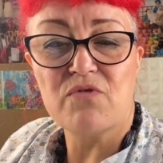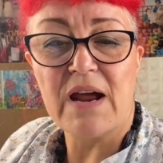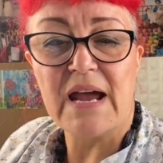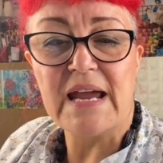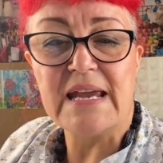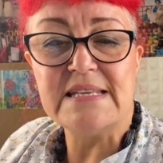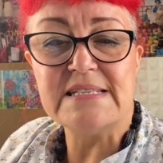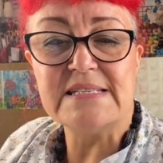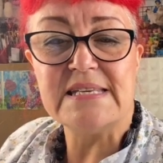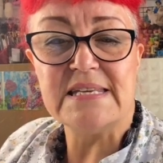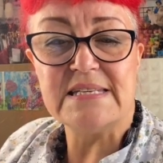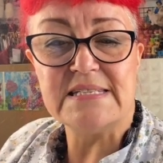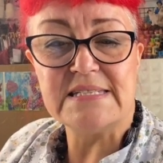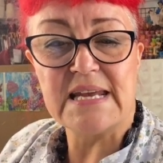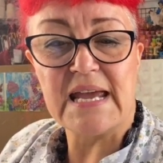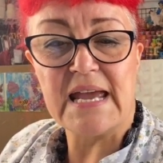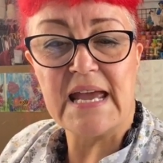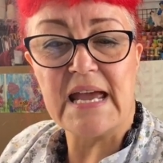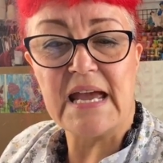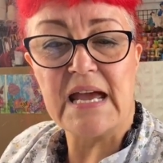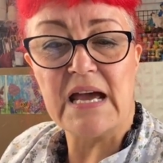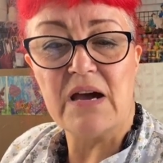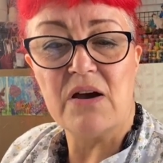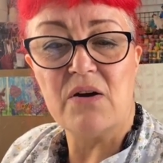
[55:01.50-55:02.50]
write it
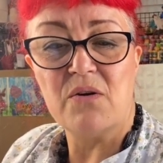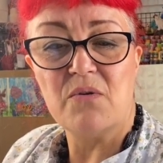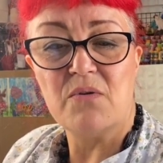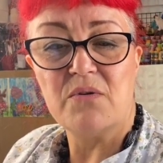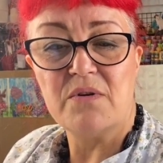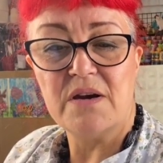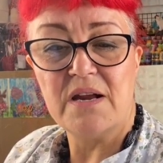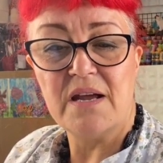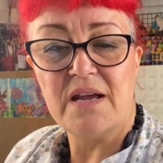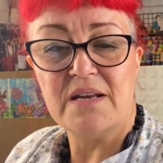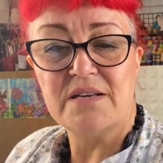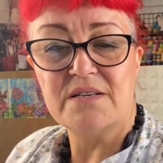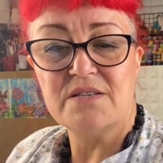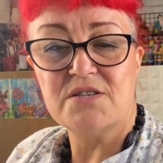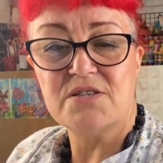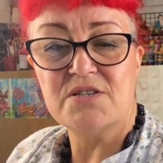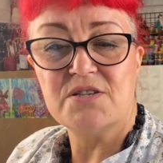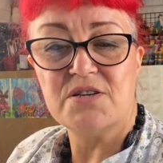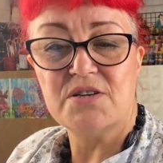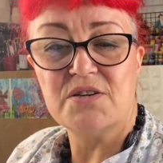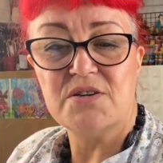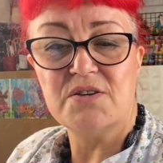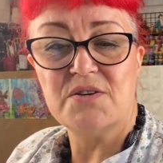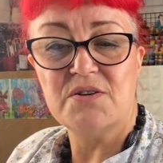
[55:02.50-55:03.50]
down and
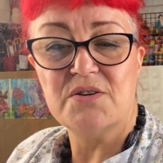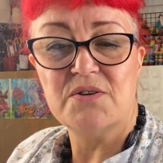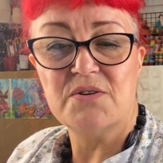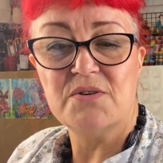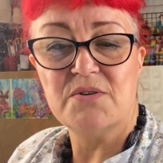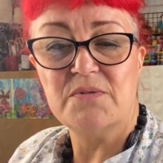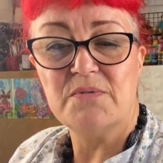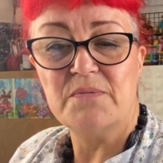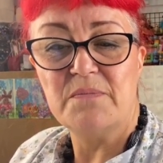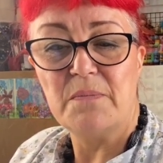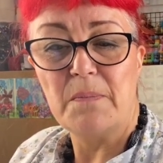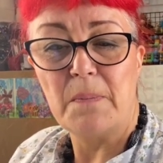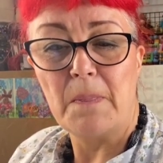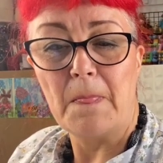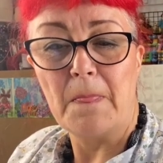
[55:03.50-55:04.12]
do.